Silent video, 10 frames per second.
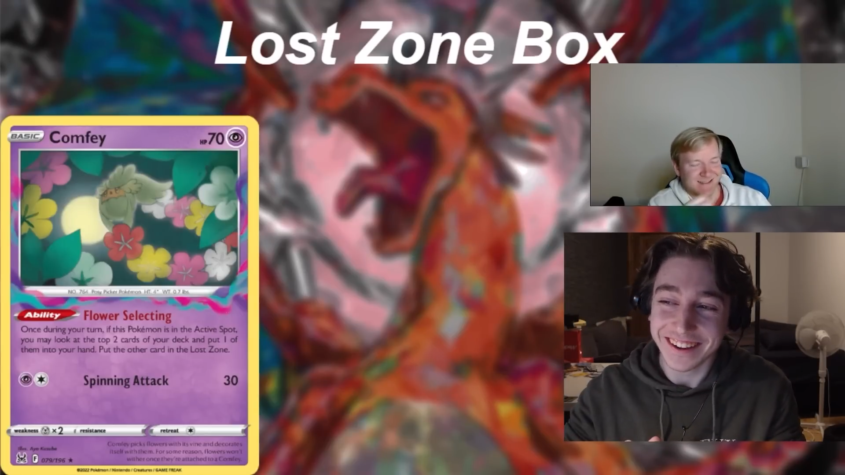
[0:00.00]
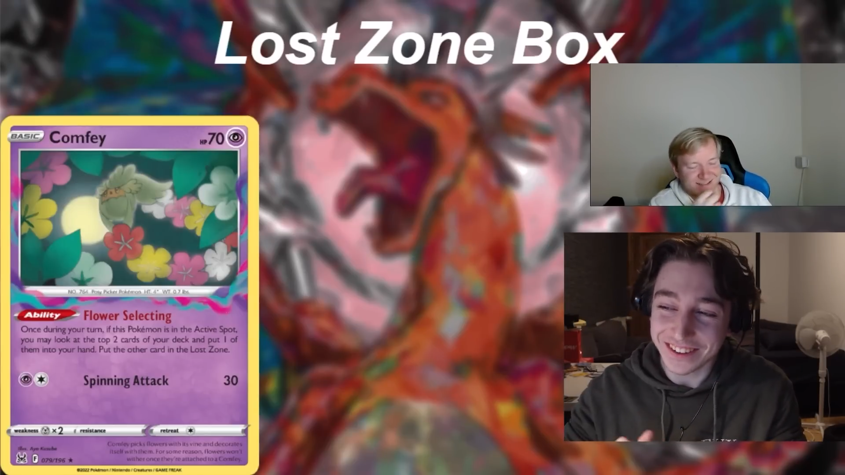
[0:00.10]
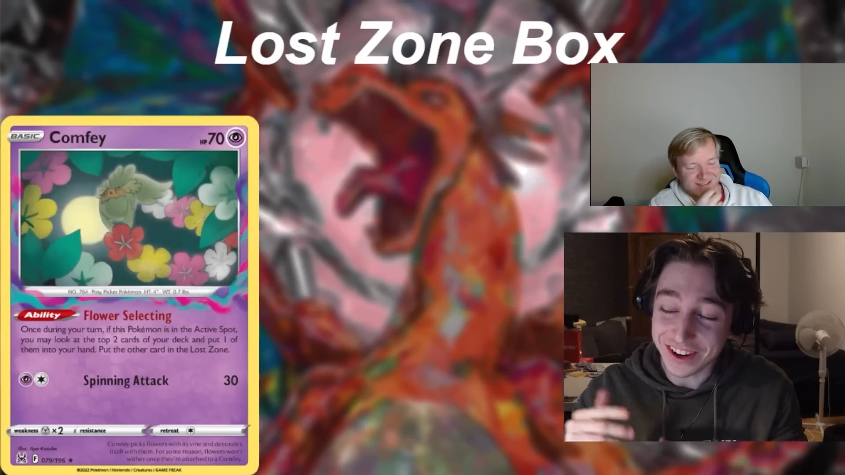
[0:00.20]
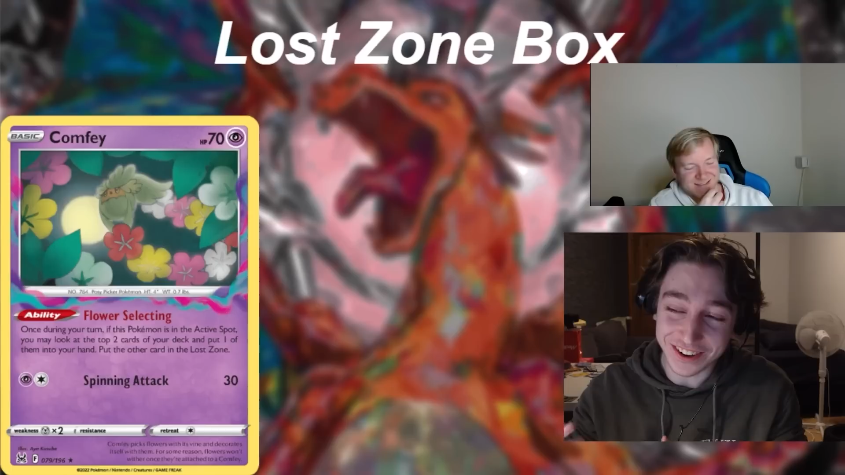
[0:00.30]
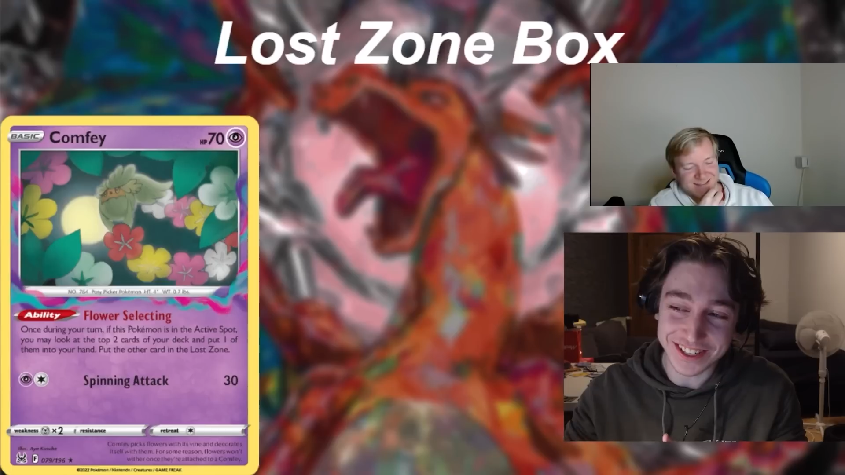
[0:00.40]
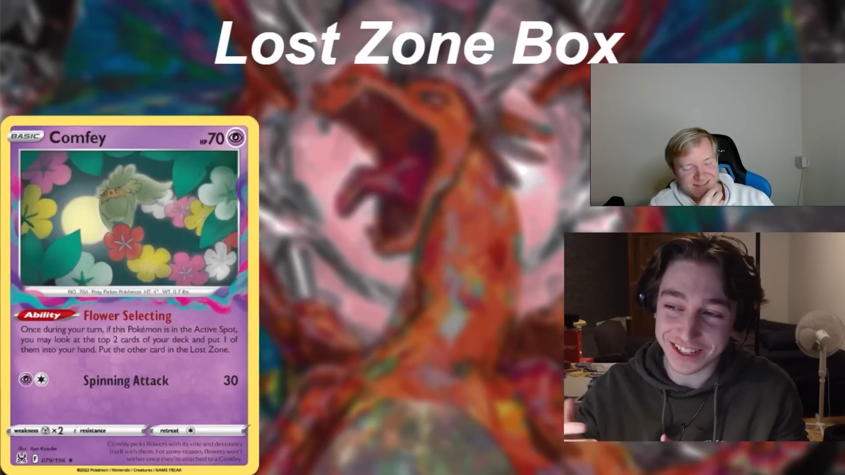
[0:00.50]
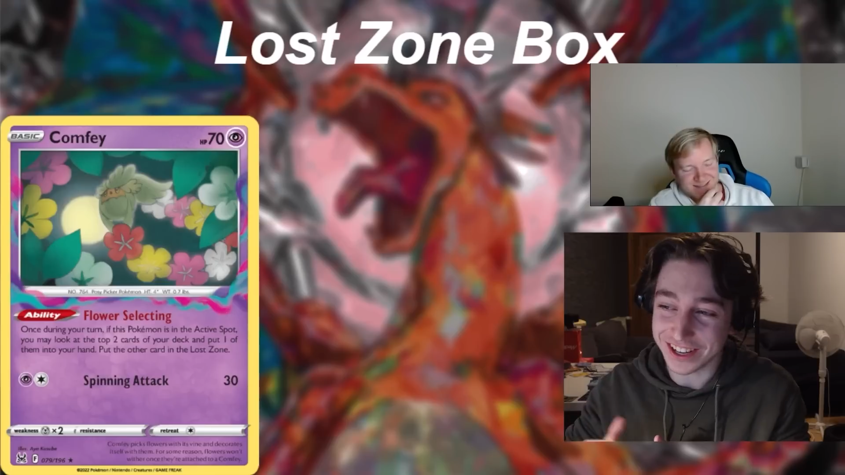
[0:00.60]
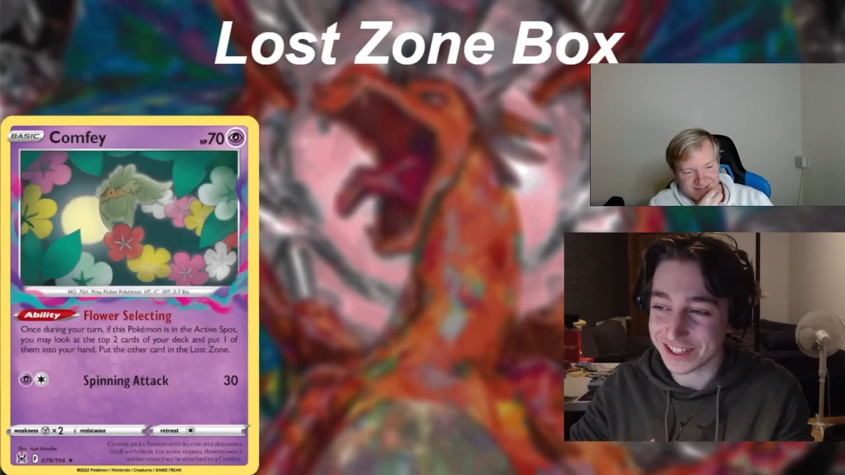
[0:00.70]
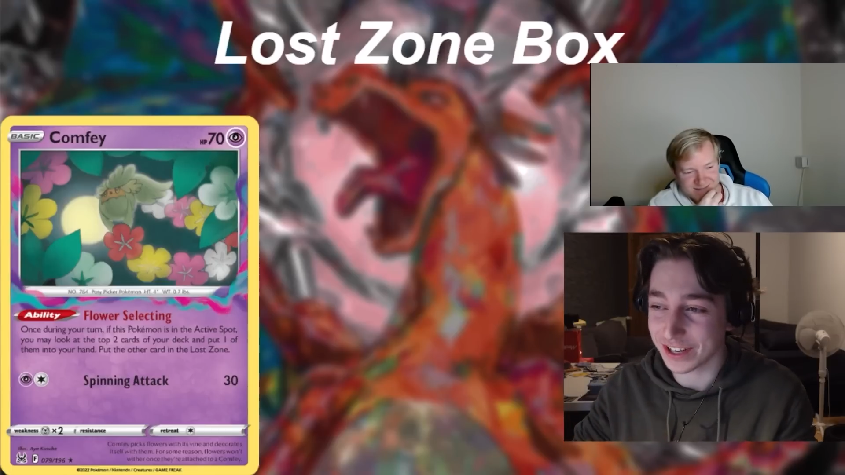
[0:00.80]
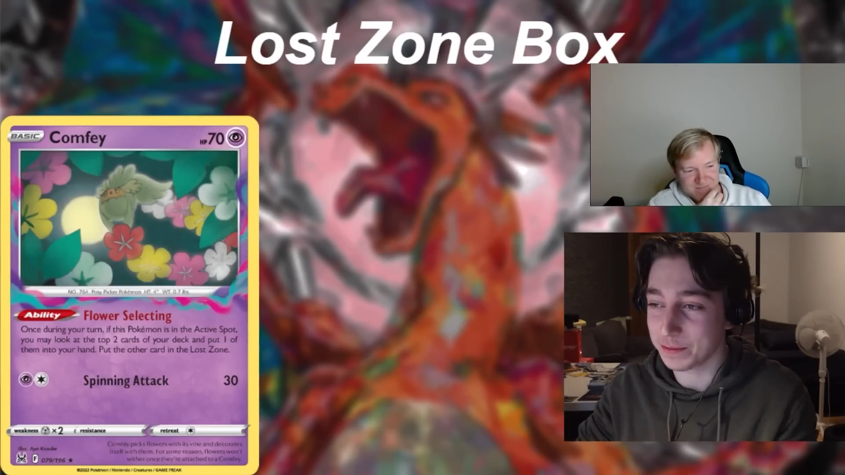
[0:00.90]
We'll go into
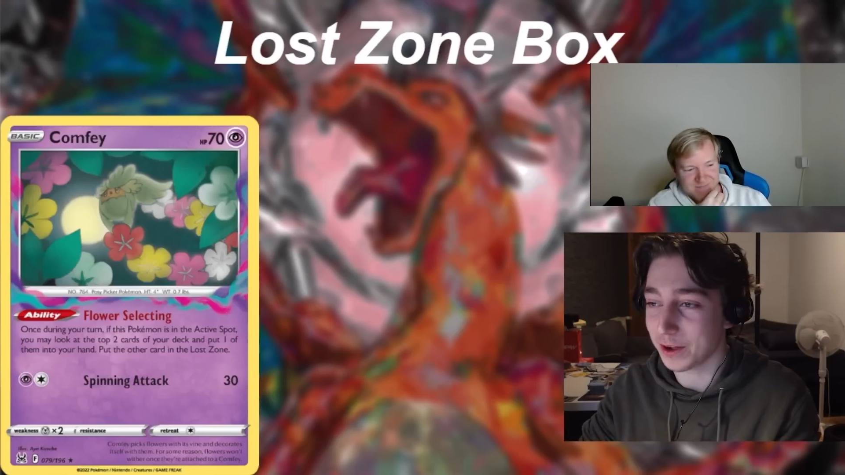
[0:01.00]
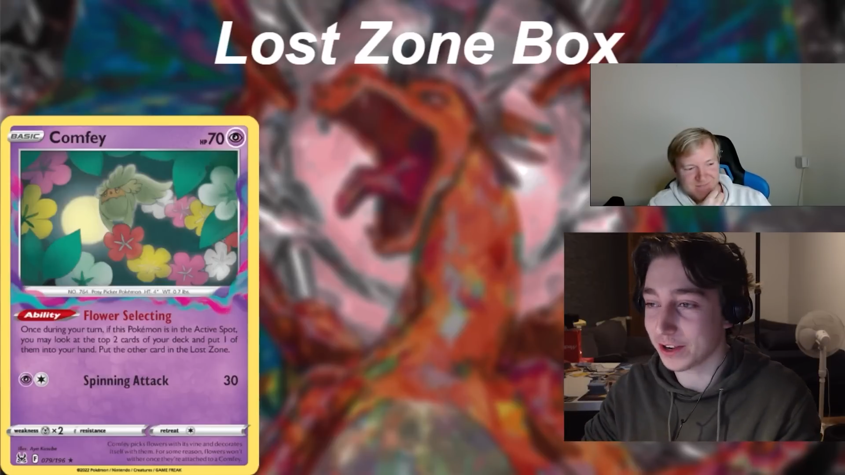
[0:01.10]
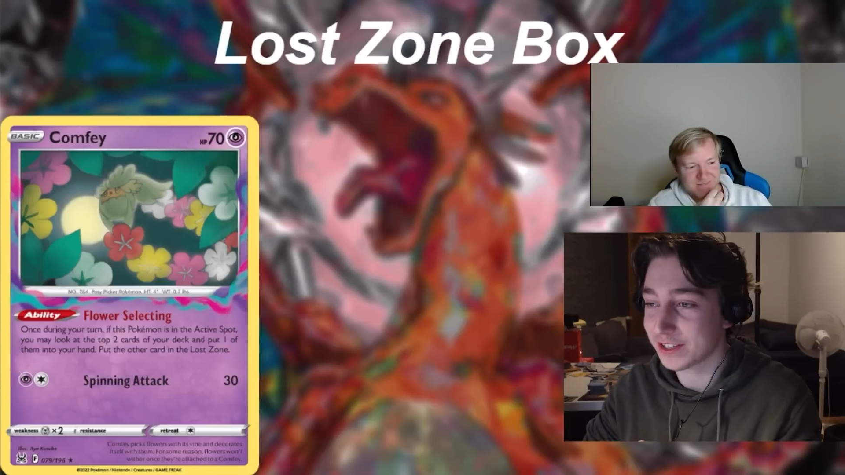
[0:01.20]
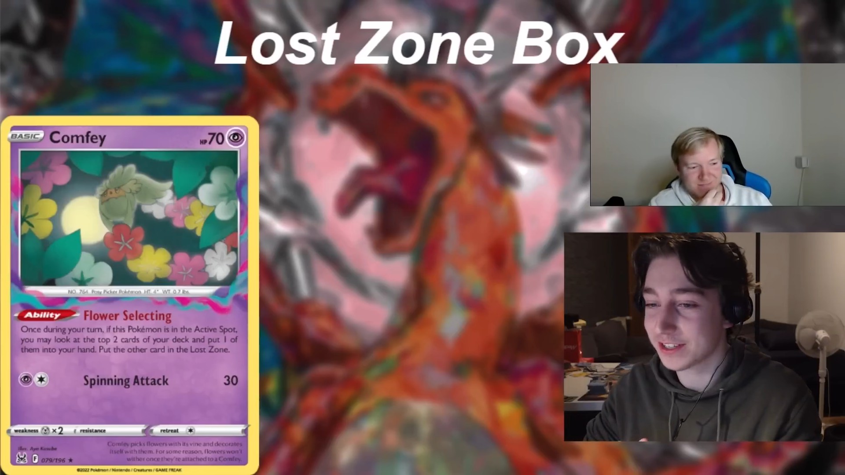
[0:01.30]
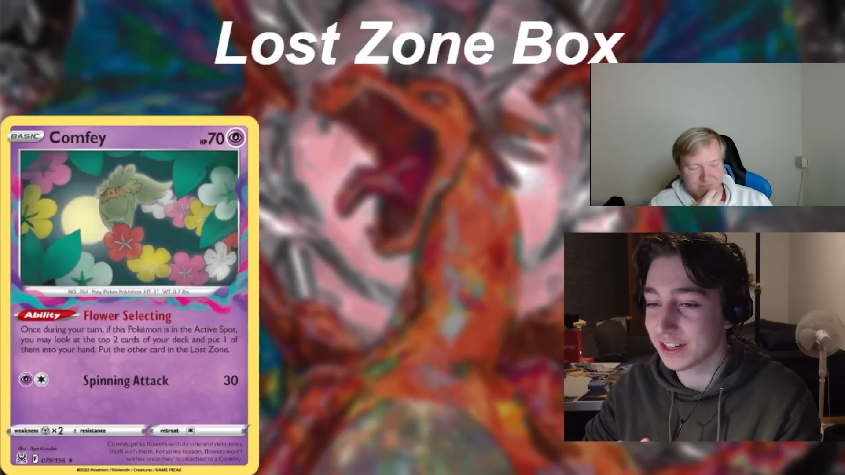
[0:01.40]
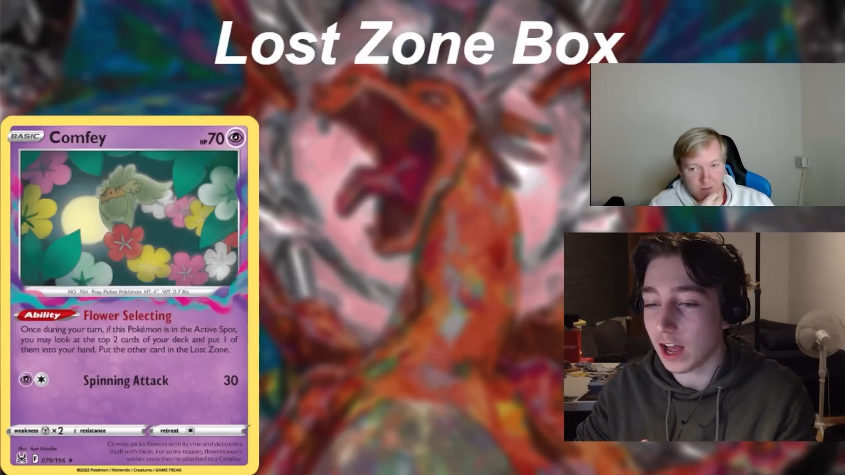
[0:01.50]
Lost Zone Box.